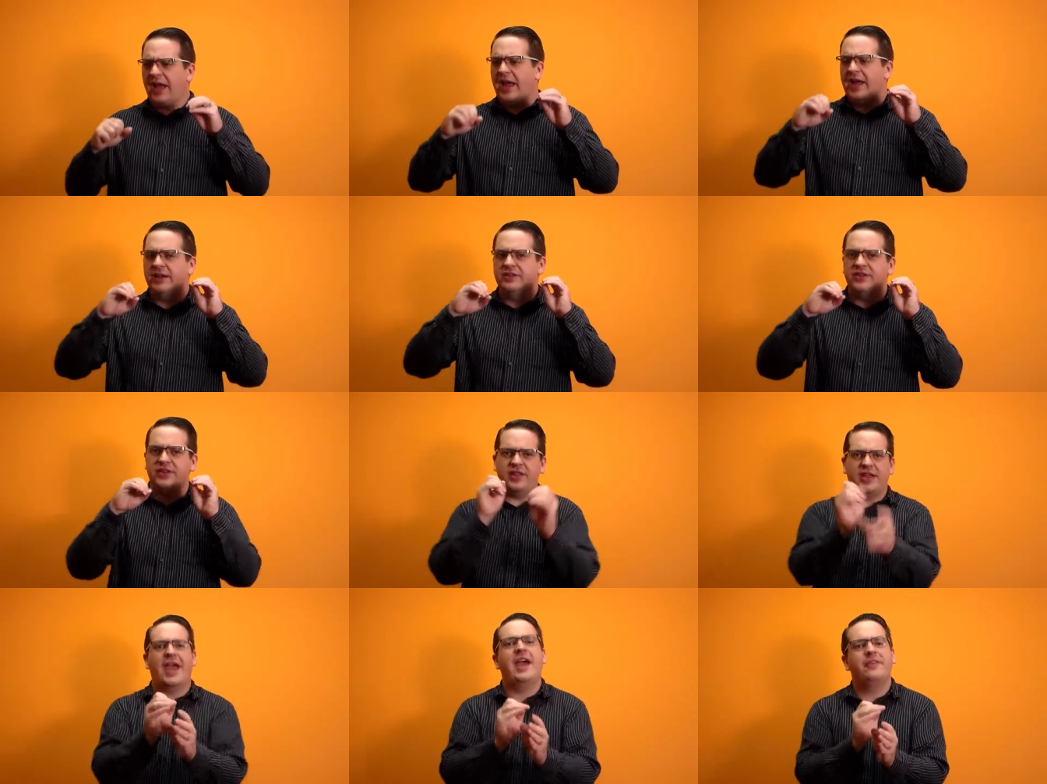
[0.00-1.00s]
And
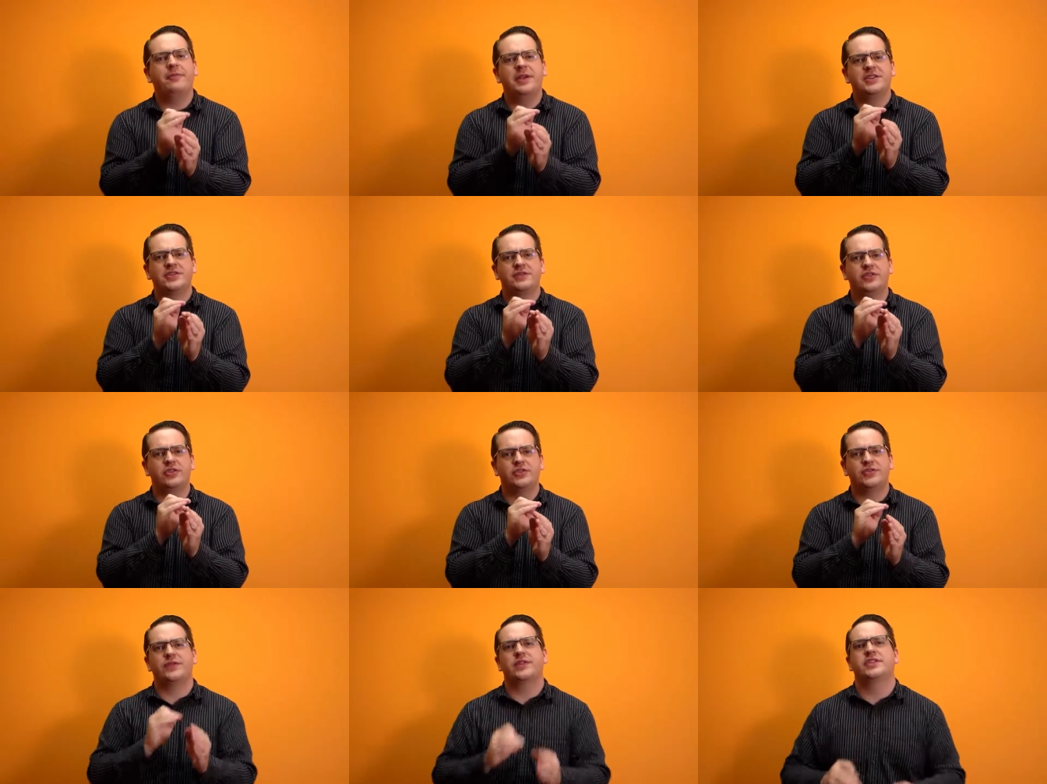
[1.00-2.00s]
the half piece of
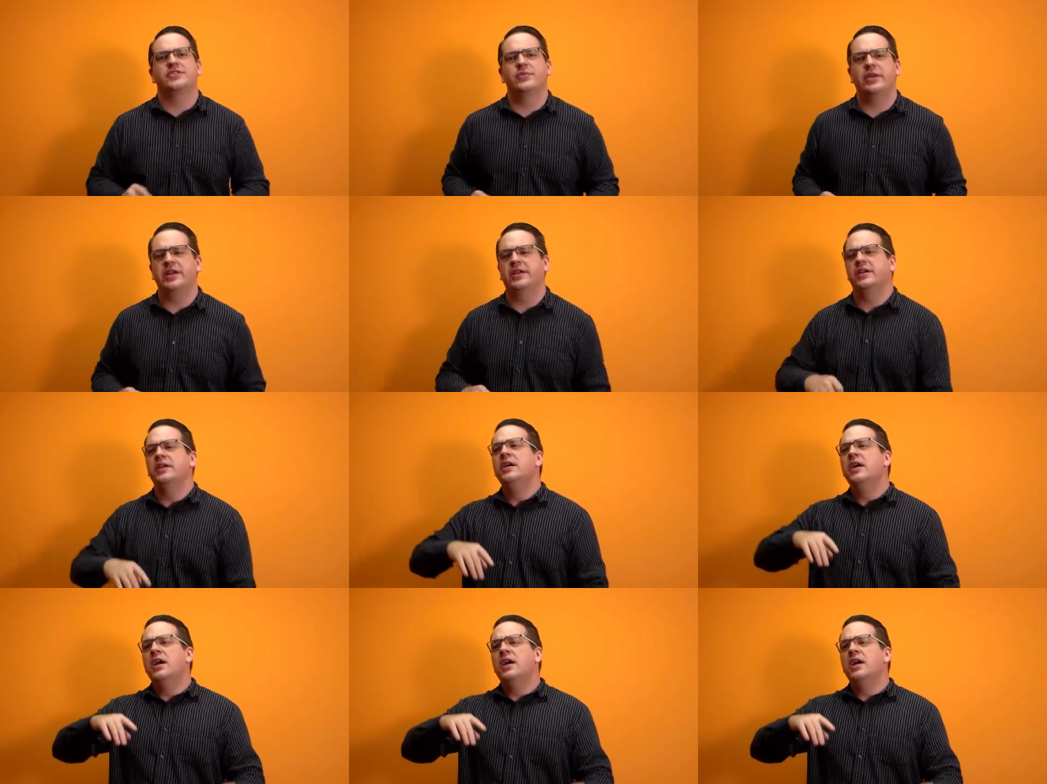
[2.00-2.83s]
news for this week